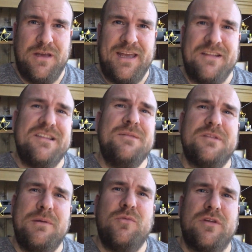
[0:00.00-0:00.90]
it seems
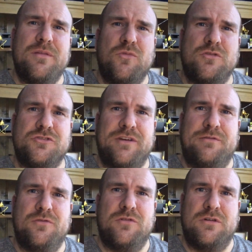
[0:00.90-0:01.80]
to be one of the more
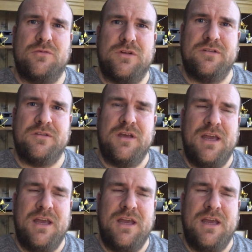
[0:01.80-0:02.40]
straightforward ones.